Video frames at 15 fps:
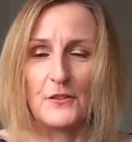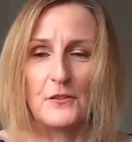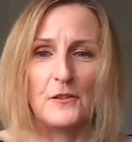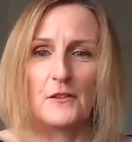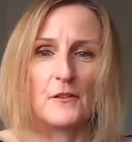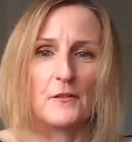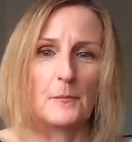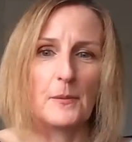
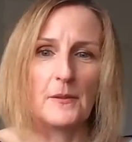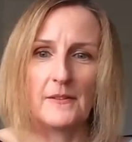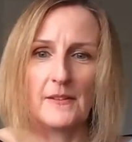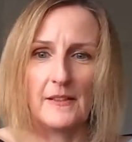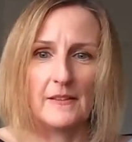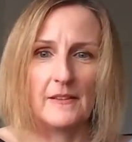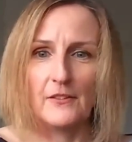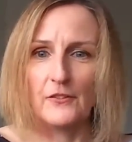The
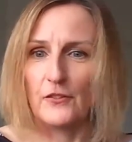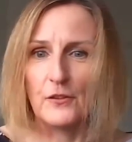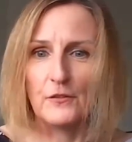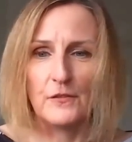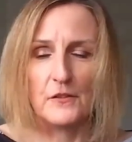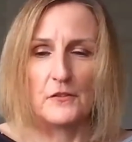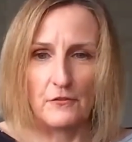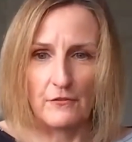percentage
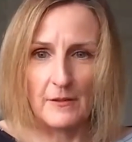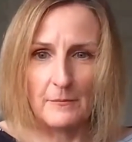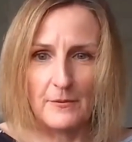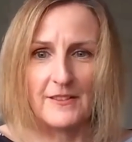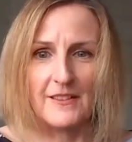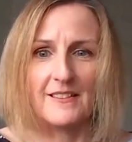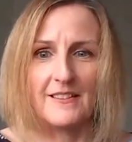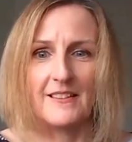of
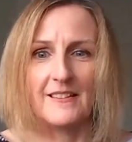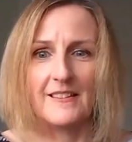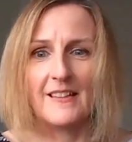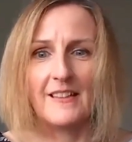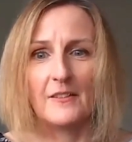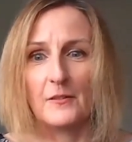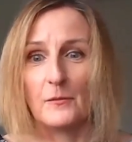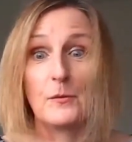underrepresented
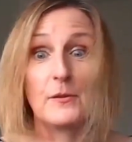talent,